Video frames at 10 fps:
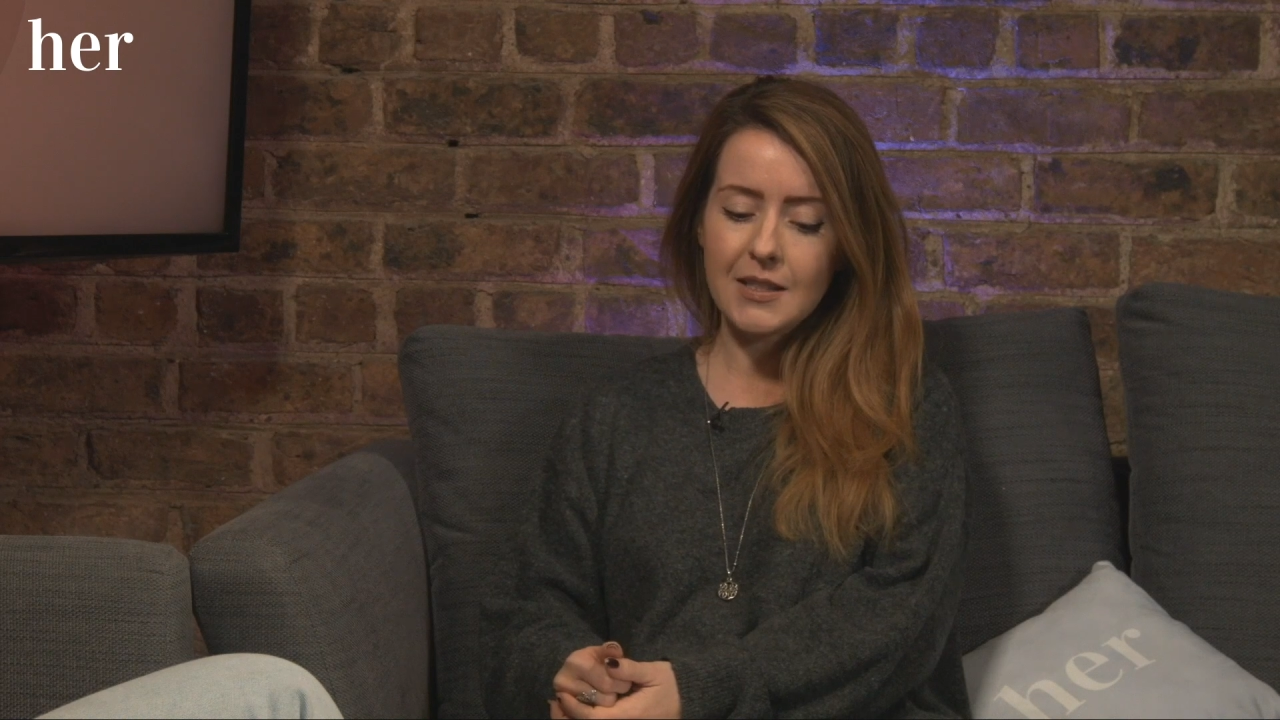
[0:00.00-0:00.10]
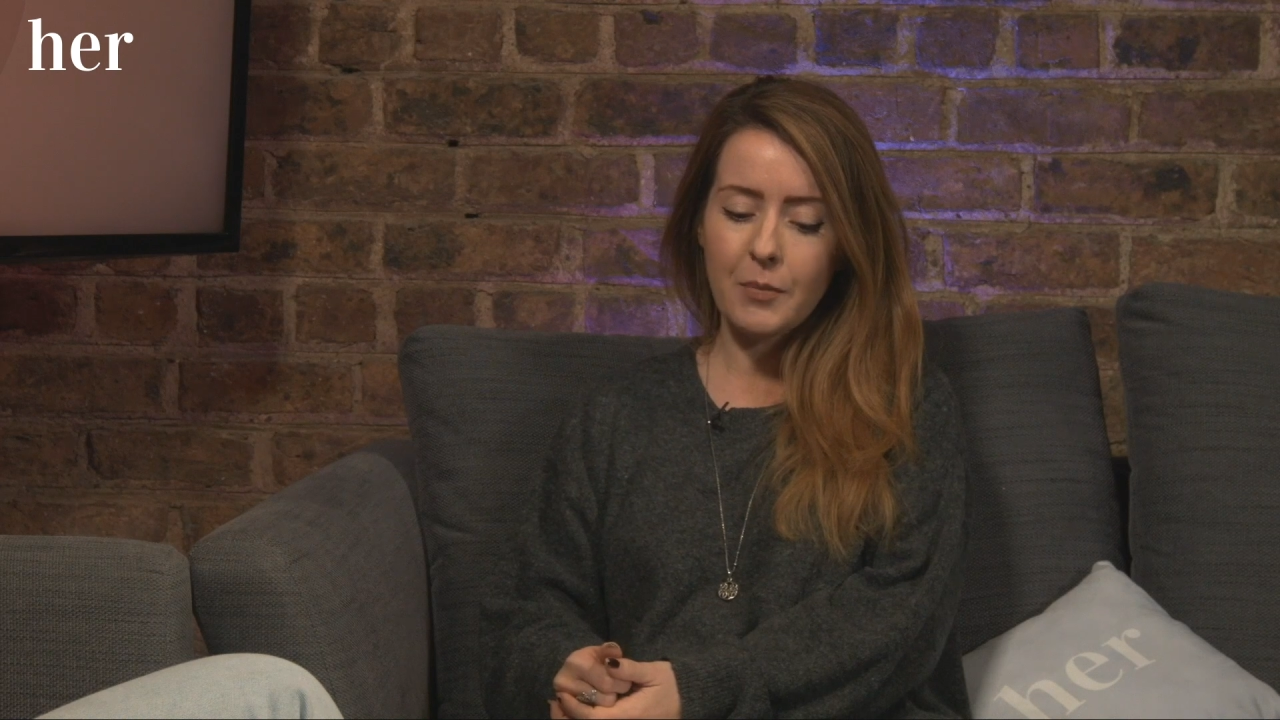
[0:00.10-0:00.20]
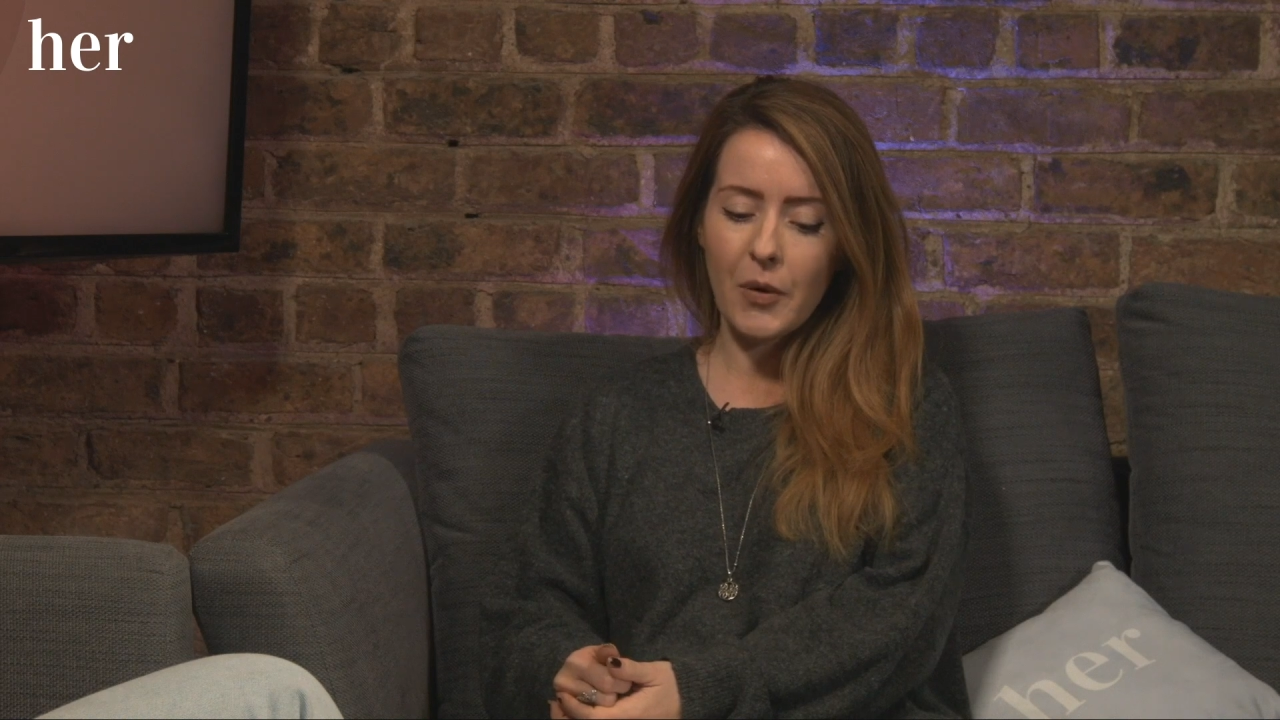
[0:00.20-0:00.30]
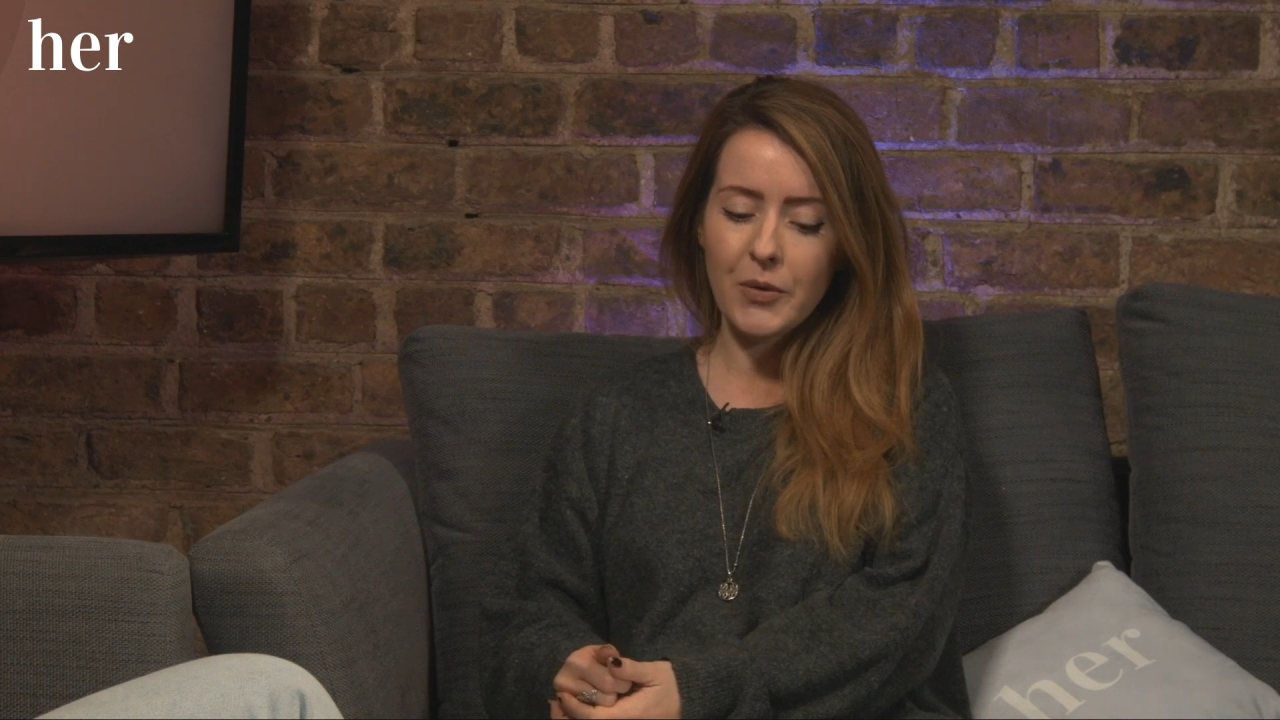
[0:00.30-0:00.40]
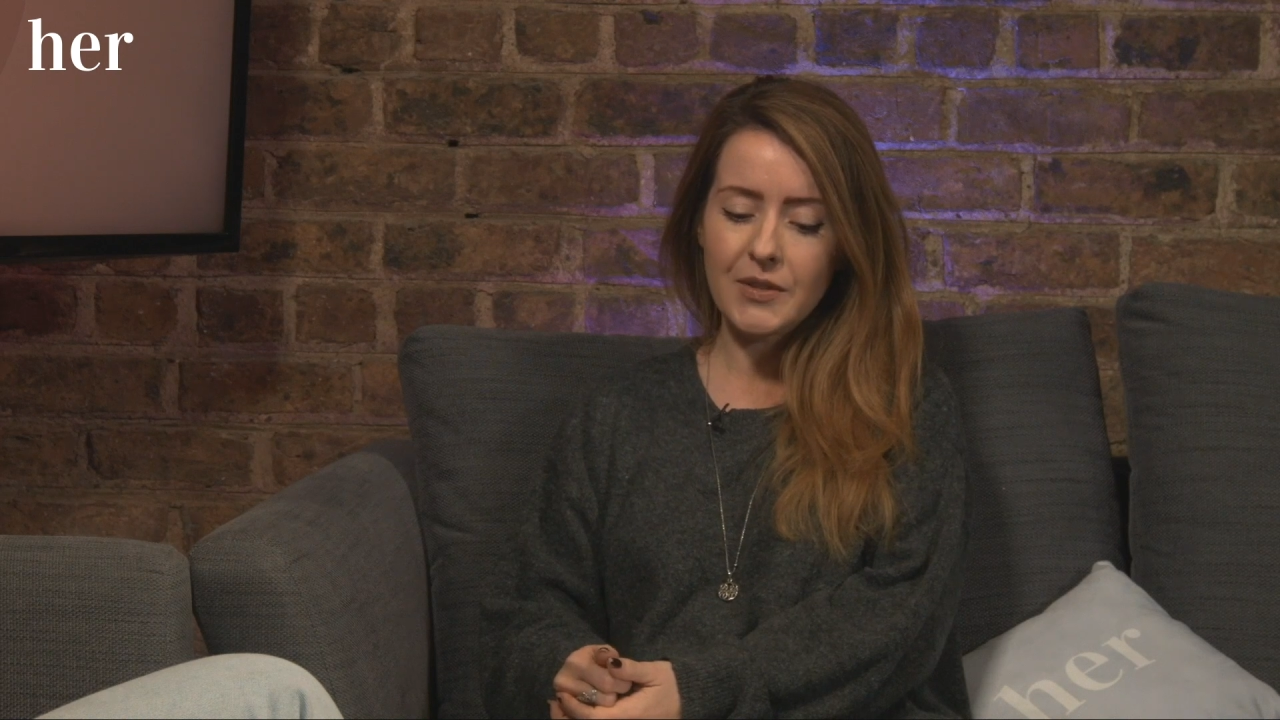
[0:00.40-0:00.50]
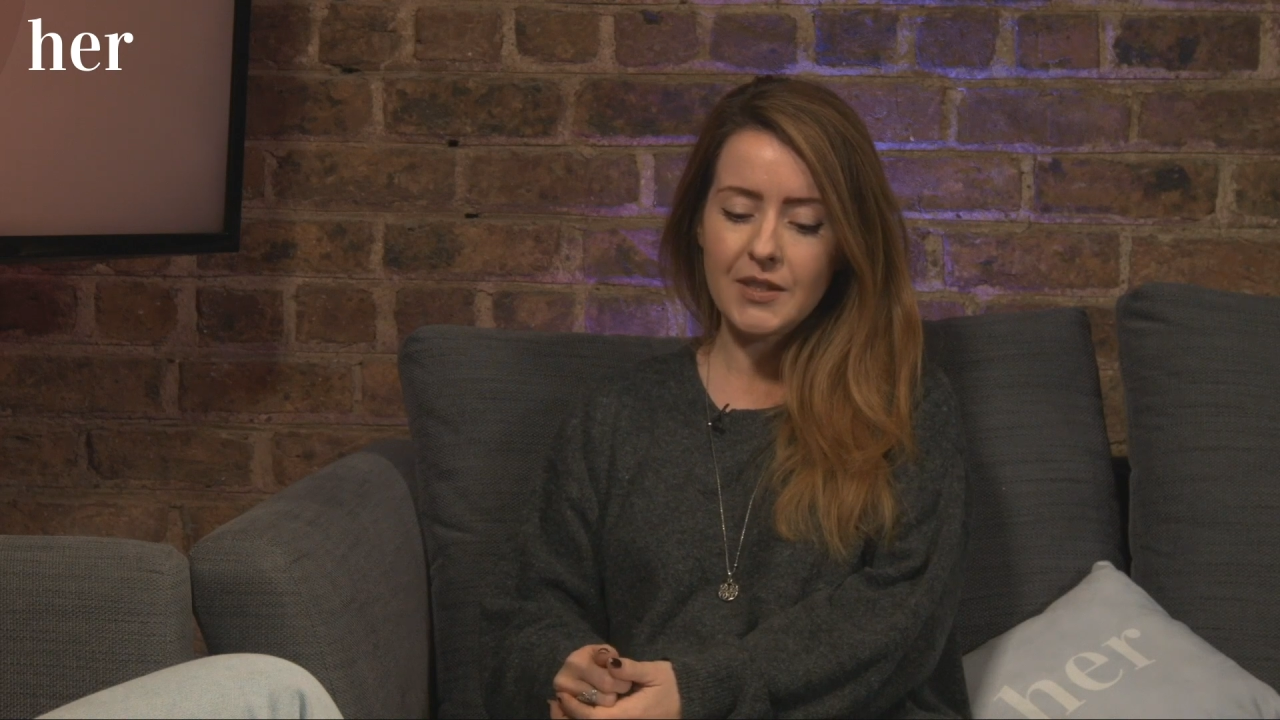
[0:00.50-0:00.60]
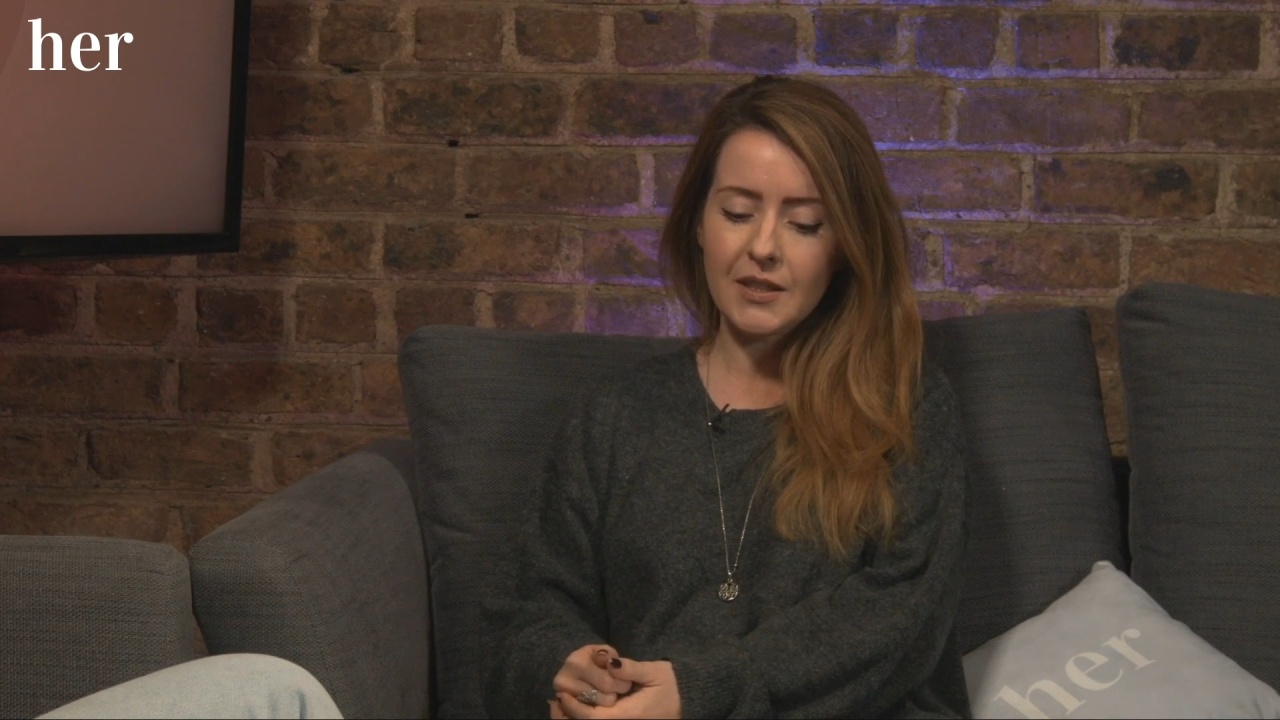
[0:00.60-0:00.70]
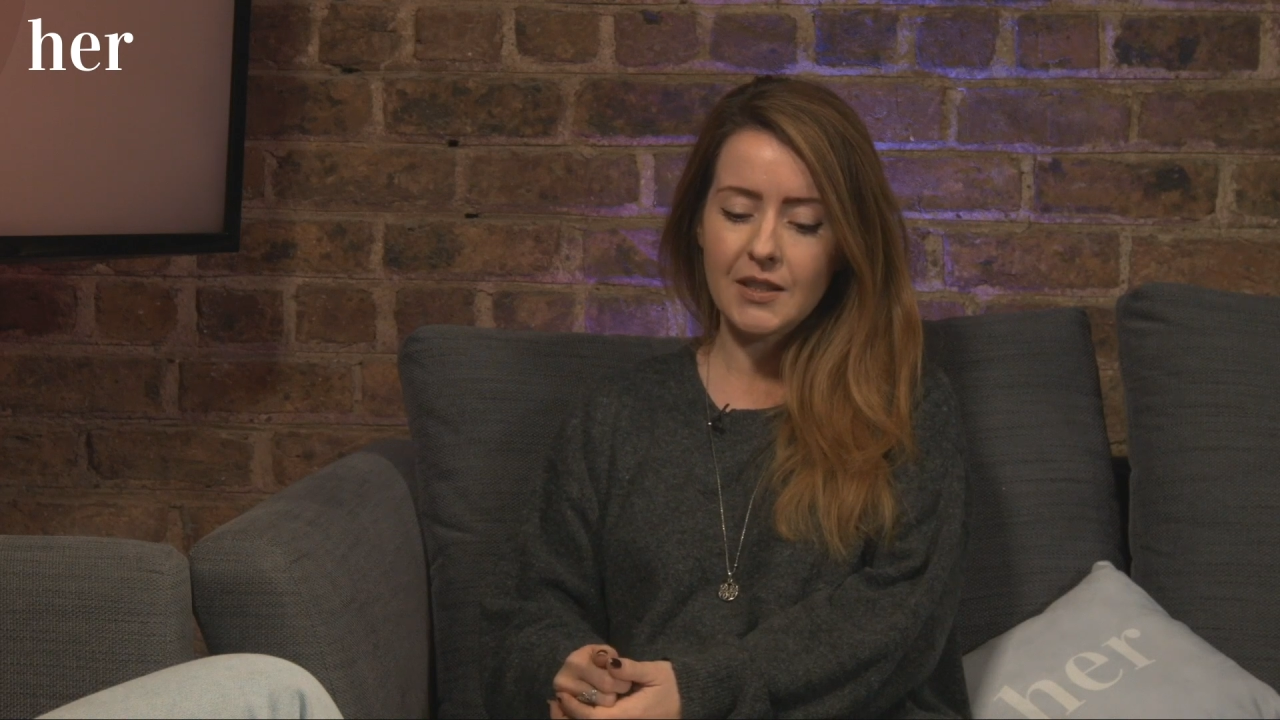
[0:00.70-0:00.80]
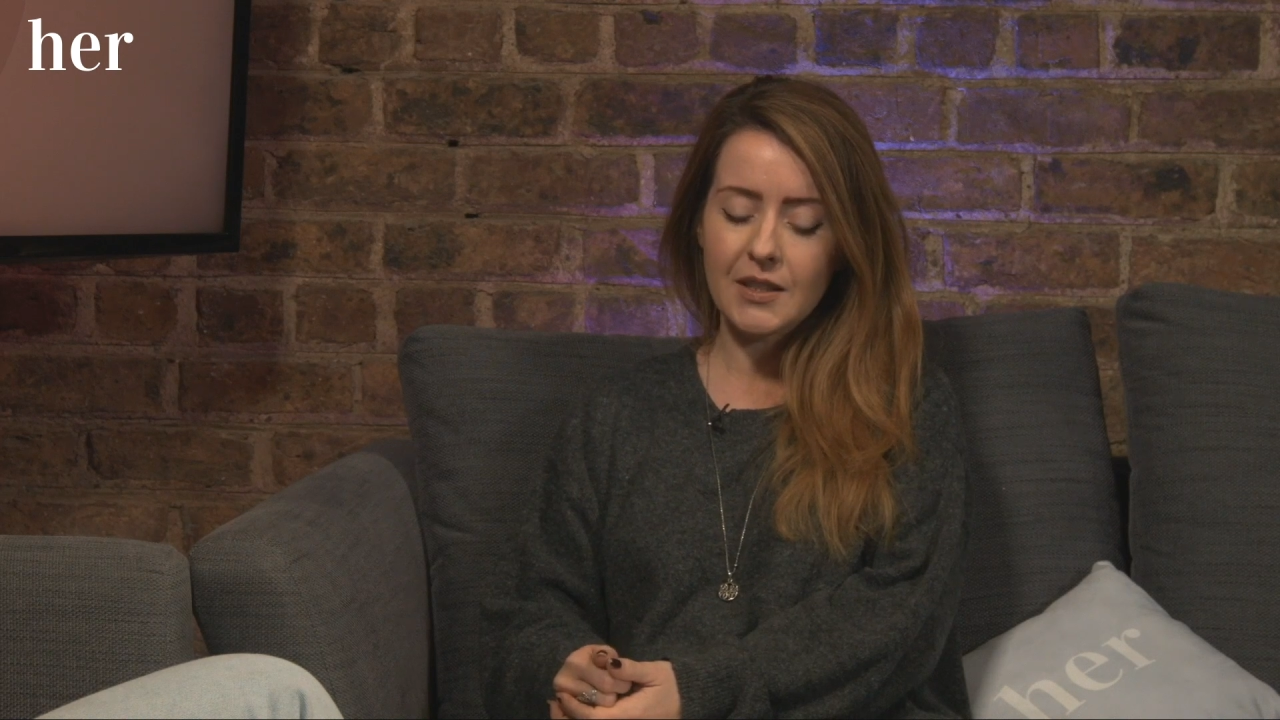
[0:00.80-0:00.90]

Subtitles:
suppose,